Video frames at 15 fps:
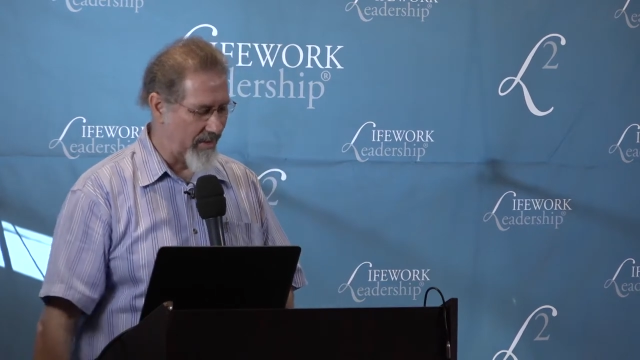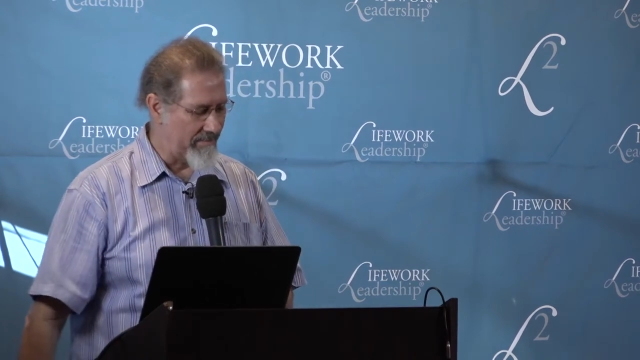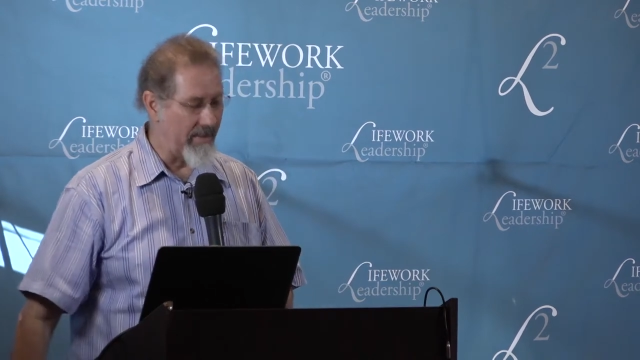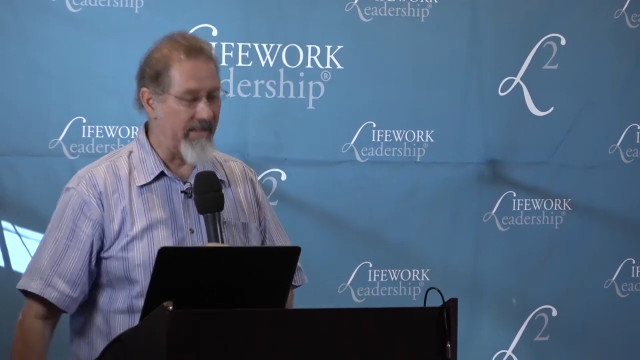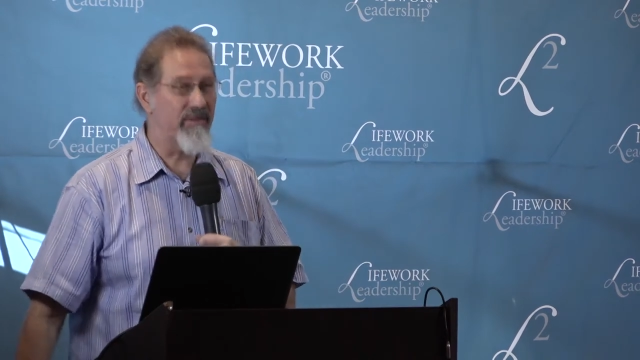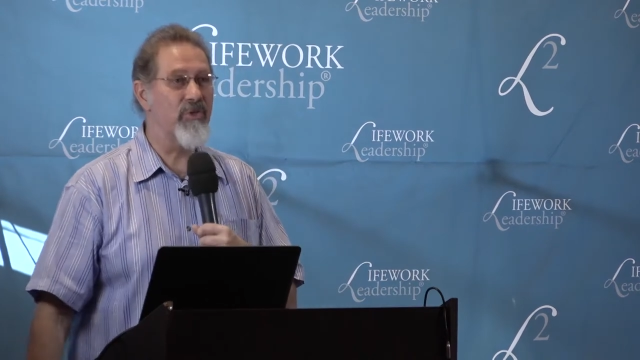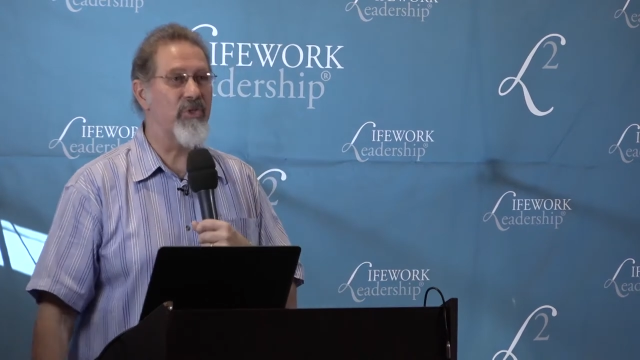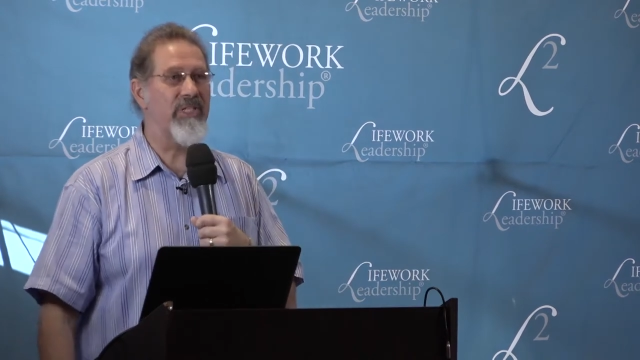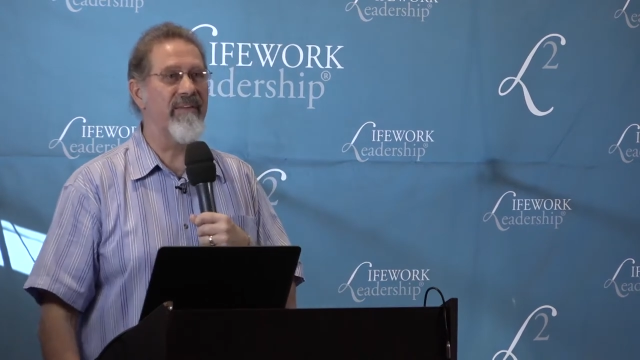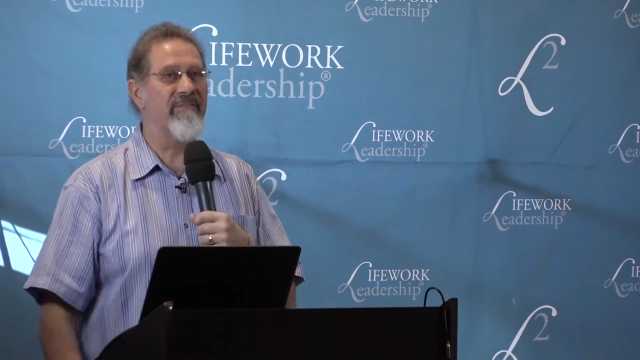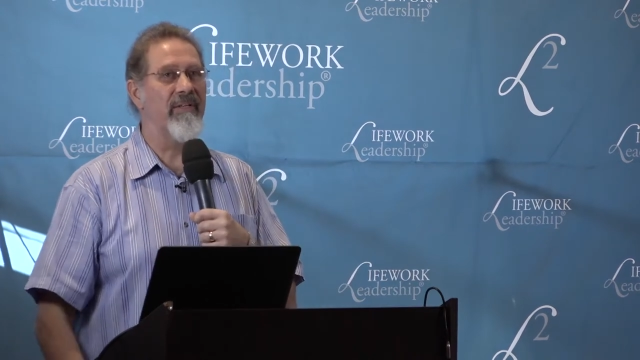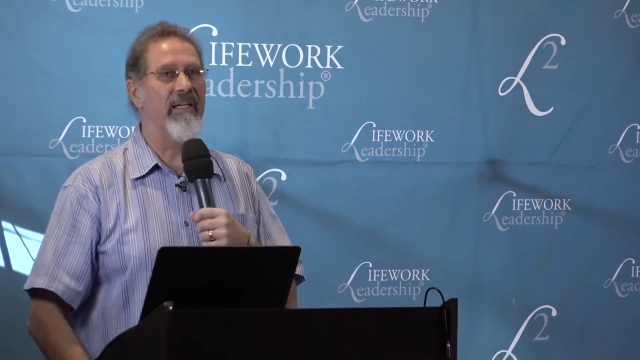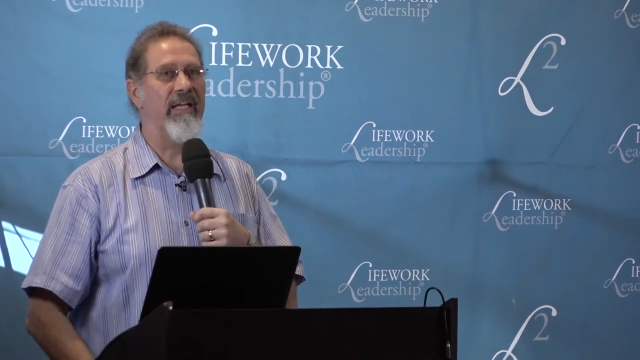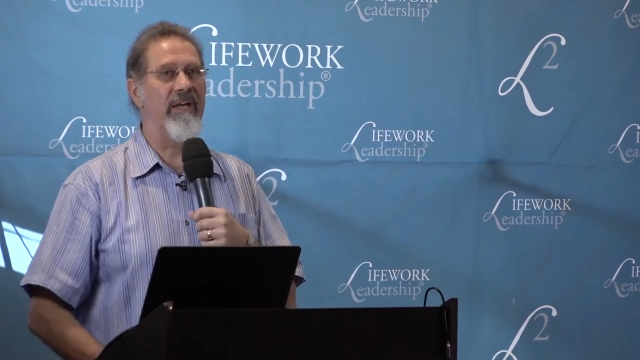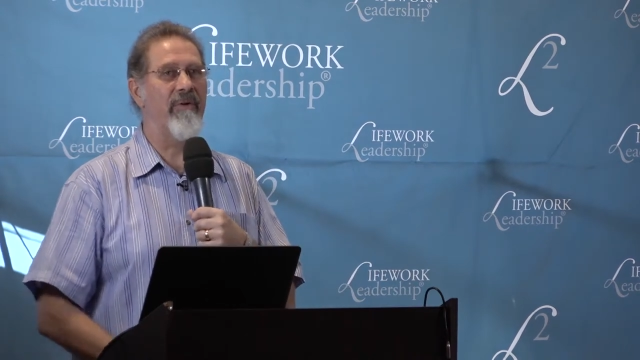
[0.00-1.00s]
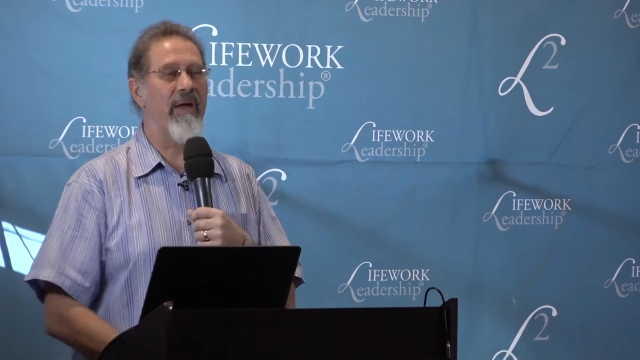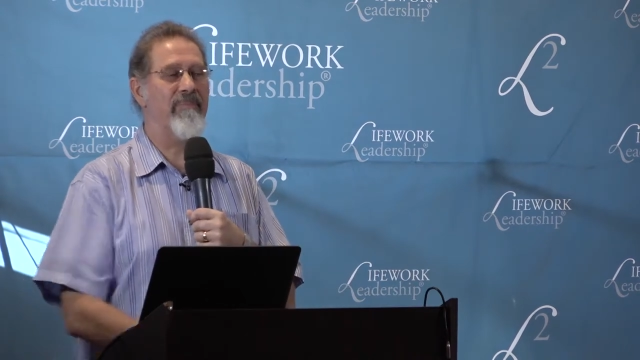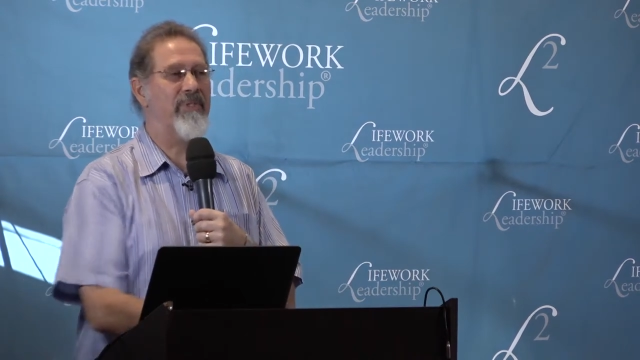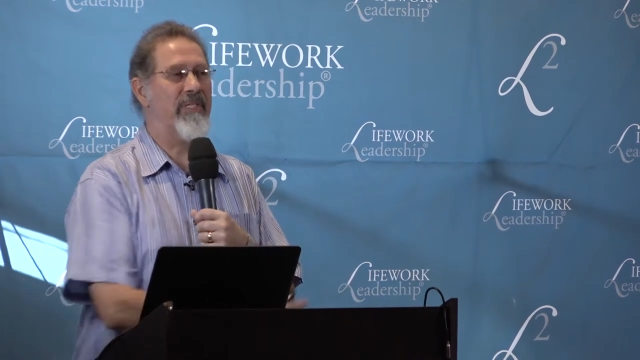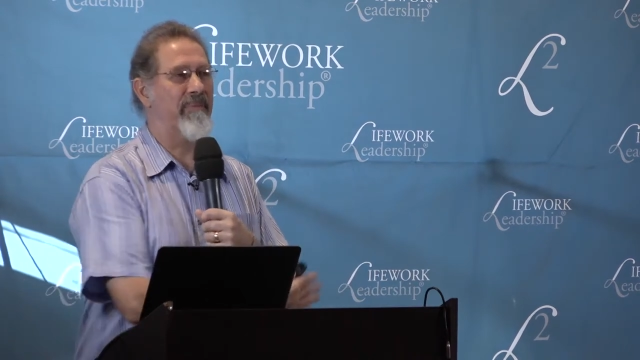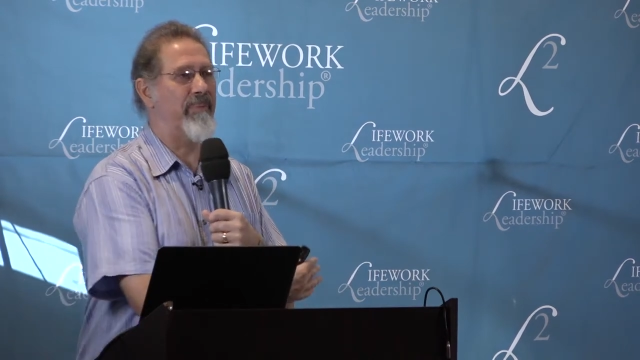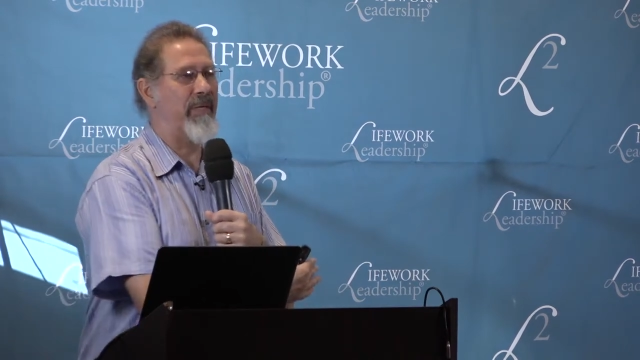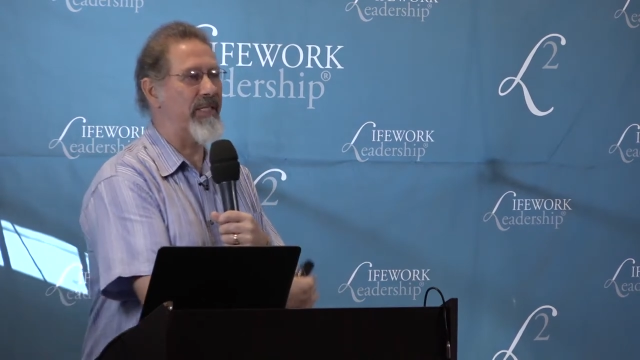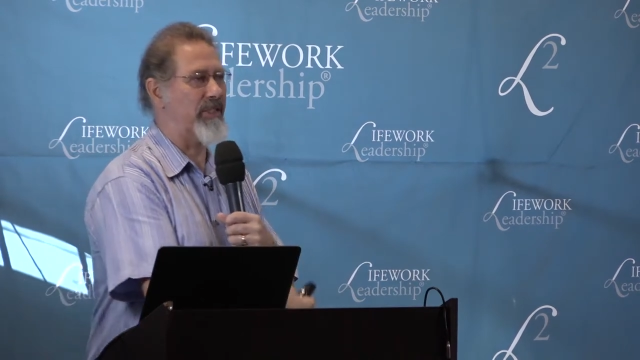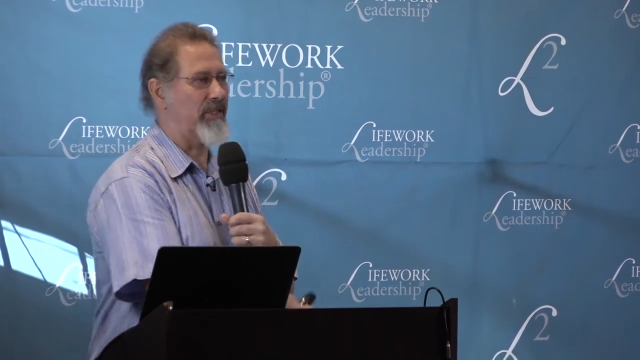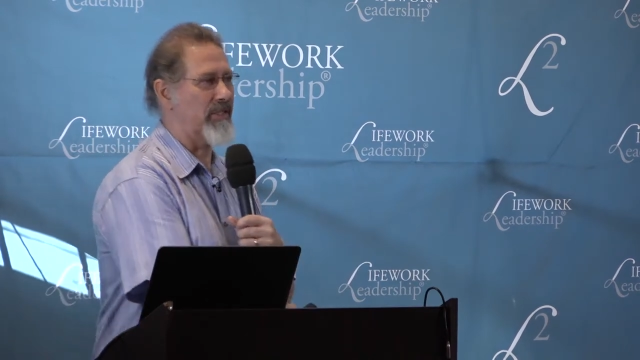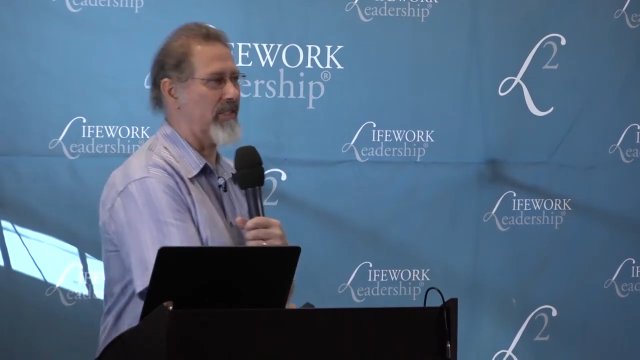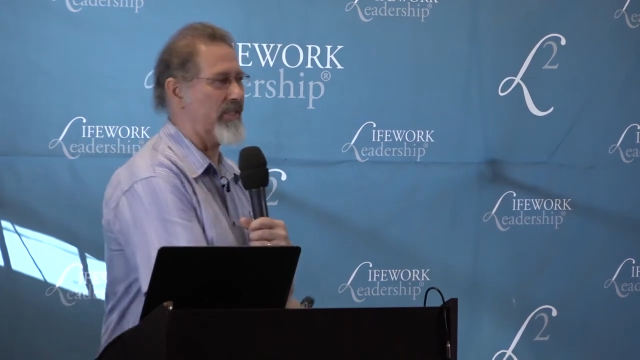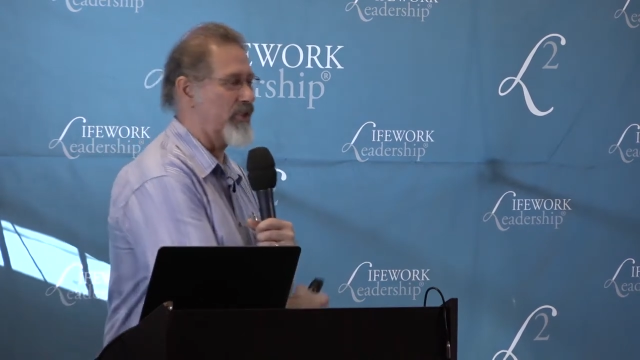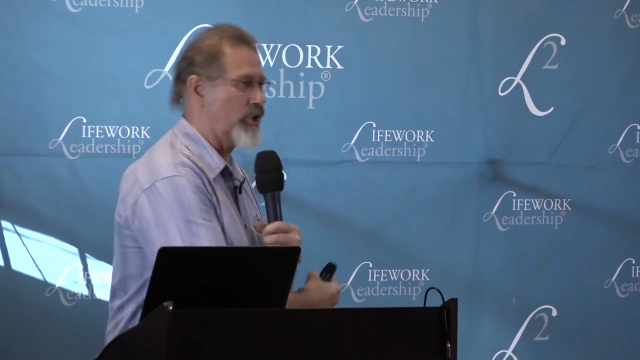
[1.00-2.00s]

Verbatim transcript: Matthew 7, he wraps up his